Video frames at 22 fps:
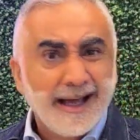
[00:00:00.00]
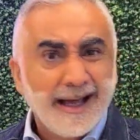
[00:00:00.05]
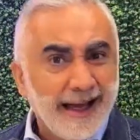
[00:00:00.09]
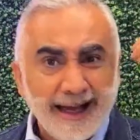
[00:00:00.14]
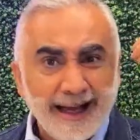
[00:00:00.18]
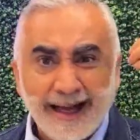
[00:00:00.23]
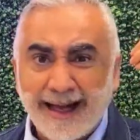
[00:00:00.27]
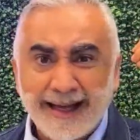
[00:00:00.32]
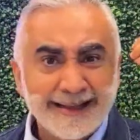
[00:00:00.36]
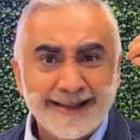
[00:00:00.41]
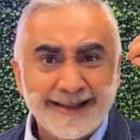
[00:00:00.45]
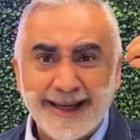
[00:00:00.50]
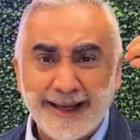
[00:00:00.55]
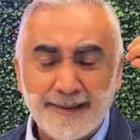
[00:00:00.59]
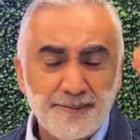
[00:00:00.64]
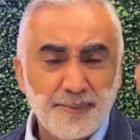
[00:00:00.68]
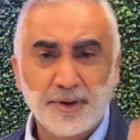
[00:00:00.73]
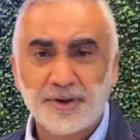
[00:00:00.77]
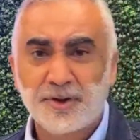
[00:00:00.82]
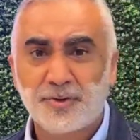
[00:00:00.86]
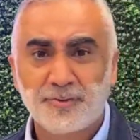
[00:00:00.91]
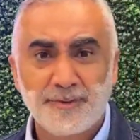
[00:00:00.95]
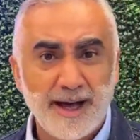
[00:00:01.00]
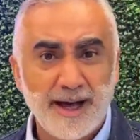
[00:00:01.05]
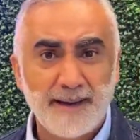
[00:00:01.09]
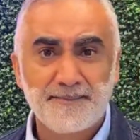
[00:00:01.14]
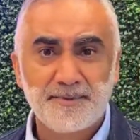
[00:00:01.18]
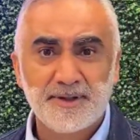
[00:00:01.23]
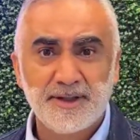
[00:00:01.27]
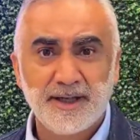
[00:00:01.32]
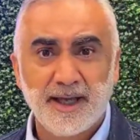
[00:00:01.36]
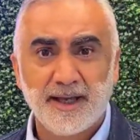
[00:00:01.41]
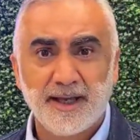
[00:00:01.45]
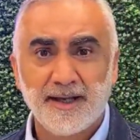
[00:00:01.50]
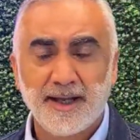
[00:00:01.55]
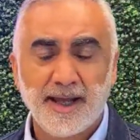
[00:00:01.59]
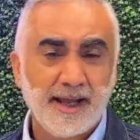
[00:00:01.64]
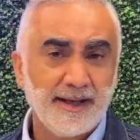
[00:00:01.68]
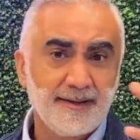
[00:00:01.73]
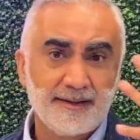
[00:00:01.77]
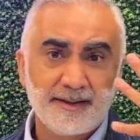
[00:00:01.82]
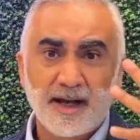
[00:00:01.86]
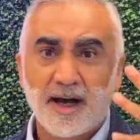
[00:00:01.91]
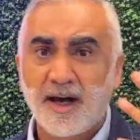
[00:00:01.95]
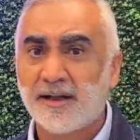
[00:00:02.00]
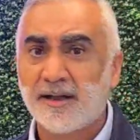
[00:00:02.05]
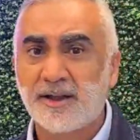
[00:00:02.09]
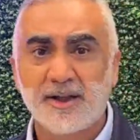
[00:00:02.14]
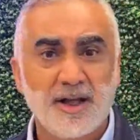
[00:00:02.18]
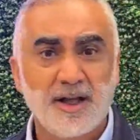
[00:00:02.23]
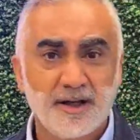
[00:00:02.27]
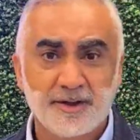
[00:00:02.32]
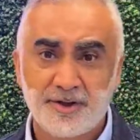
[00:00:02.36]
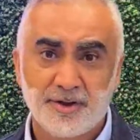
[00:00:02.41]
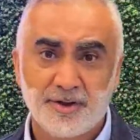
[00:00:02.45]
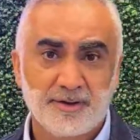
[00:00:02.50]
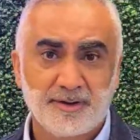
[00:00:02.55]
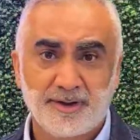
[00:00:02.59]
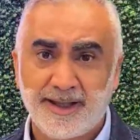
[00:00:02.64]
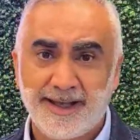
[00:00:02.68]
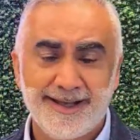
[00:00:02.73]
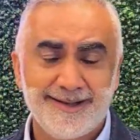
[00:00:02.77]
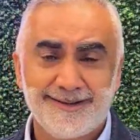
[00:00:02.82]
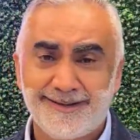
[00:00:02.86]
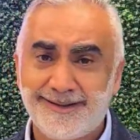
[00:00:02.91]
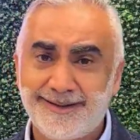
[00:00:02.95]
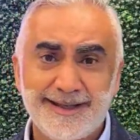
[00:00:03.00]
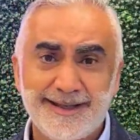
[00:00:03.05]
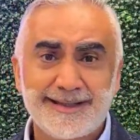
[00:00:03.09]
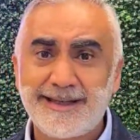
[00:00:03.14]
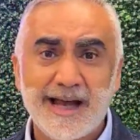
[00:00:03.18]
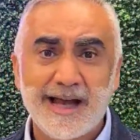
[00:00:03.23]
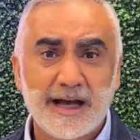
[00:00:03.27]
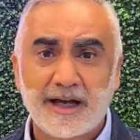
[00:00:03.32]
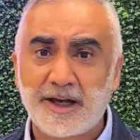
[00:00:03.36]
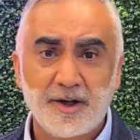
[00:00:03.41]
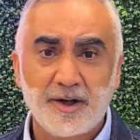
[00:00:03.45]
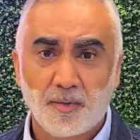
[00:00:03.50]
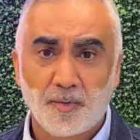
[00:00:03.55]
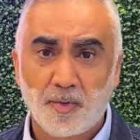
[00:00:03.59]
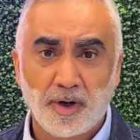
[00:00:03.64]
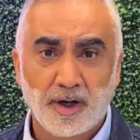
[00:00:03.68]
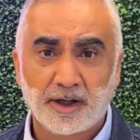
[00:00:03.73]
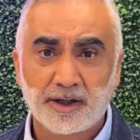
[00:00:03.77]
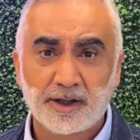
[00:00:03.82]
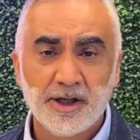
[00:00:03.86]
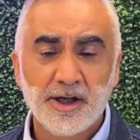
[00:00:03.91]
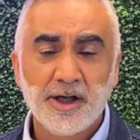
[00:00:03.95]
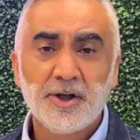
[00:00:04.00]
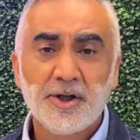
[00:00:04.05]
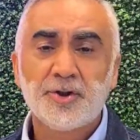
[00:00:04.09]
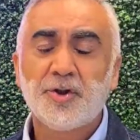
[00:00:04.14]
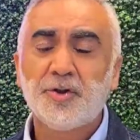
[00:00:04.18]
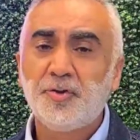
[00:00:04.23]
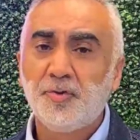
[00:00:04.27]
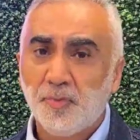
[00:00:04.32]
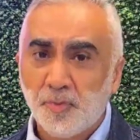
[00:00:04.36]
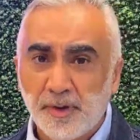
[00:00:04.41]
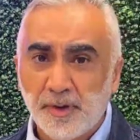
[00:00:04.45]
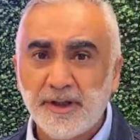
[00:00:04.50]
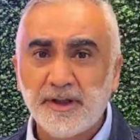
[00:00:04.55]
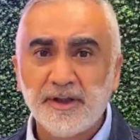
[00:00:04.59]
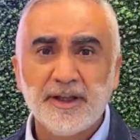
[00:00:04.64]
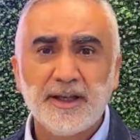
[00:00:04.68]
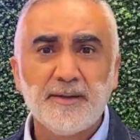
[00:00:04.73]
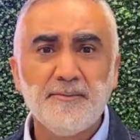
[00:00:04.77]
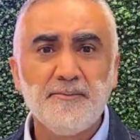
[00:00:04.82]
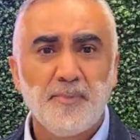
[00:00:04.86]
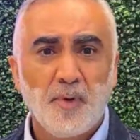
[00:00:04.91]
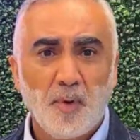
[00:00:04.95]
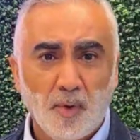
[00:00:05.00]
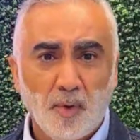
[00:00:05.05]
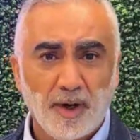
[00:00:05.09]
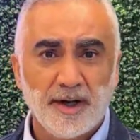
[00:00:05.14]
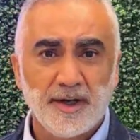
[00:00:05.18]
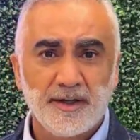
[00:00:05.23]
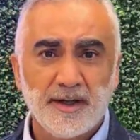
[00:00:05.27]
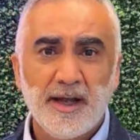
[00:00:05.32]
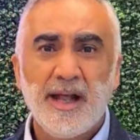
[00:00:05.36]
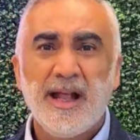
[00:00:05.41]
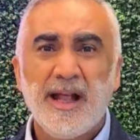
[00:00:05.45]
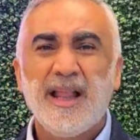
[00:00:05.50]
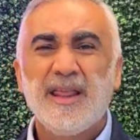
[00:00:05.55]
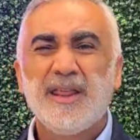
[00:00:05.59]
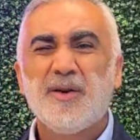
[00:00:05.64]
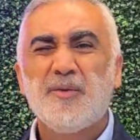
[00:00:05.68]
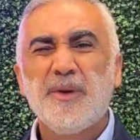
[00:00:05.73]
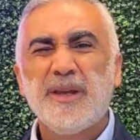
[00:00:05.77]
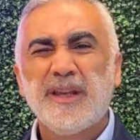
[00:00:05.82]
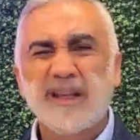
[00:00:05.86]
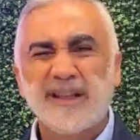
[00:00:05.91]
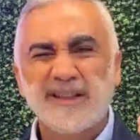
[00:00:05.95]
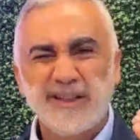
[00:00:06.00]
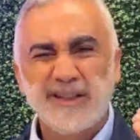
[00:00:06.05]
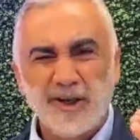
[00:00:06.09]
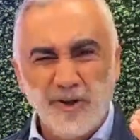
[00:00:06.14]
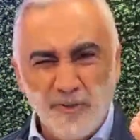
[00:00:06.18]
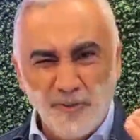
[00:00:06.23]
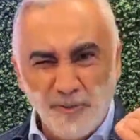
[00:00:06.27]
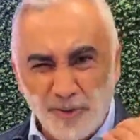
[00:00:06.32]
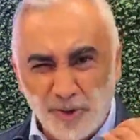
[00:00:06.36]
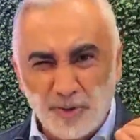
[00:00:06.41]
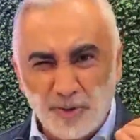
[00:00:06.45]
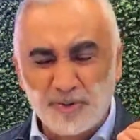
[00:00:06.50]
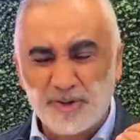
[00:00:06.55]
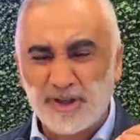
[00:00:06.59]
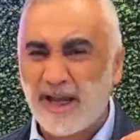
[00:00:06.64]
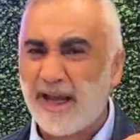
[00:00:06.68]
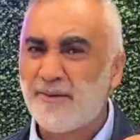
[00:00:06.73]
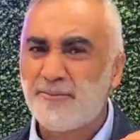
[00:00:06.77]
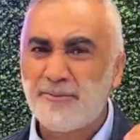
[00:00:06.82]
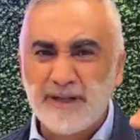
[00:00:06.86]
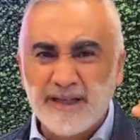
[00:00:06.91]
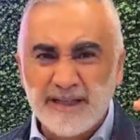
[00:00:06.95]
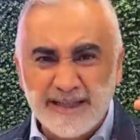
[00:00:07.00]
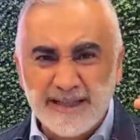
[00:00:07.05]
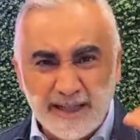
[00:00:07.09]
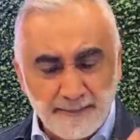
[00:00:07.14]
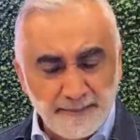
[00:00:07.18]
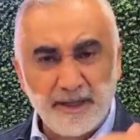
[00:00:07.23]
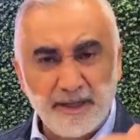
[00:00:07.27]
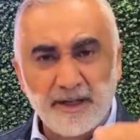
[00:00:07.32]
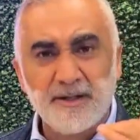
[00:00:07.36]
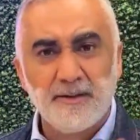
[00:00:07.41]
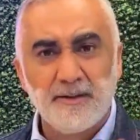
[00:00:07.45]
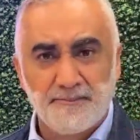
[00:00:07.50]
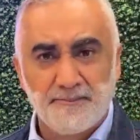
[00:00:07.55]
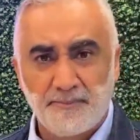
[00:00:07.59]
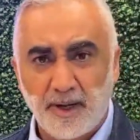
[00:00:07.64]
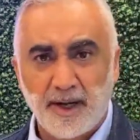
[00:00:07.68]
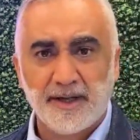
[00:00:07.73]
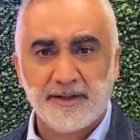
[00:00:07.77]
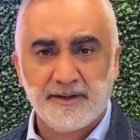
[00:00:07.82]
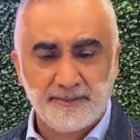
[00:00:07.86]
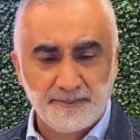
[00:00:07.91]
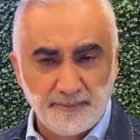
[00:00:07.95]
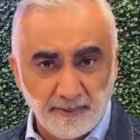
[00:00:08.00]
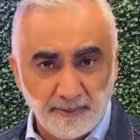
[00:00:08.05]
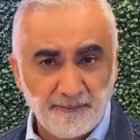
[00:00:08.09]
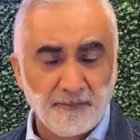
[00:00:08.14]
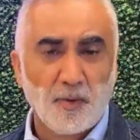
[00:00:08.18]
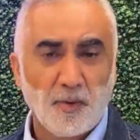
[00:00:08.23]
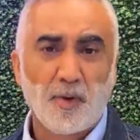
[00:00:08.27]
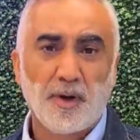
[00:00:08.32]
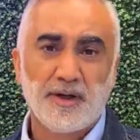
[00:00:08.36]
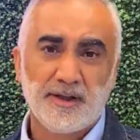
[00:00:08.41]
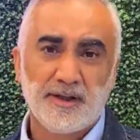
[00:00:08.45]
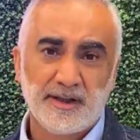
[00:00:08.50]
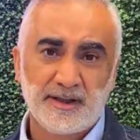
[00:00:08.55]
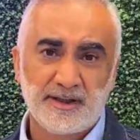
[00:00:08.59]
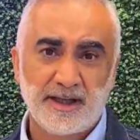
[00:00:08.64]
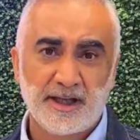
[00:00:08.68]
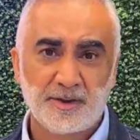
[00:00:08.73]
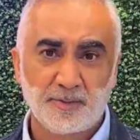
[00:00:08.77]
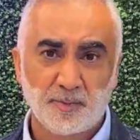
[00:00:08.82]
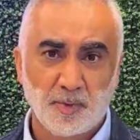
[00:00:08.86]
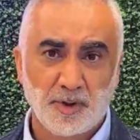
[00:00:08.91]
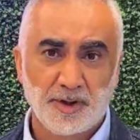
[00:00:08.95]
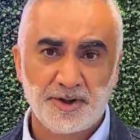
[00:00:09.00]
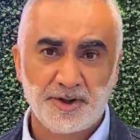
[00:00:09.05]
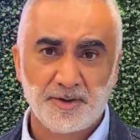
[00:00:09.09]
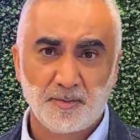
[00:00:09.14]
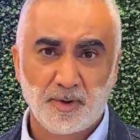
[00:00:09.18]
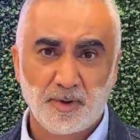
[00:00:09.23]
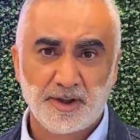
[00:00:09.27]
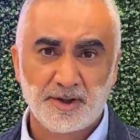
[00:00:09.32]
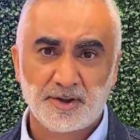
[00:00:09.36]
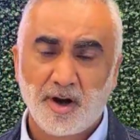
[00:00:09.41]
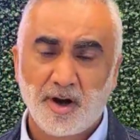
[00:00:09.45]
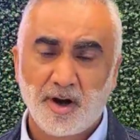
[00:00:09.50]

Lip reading: I can't put drops in and unclog your glands. It's just not going to work. So it's really important that we get to the root and we nip it in the bud before this gets worse and worse. All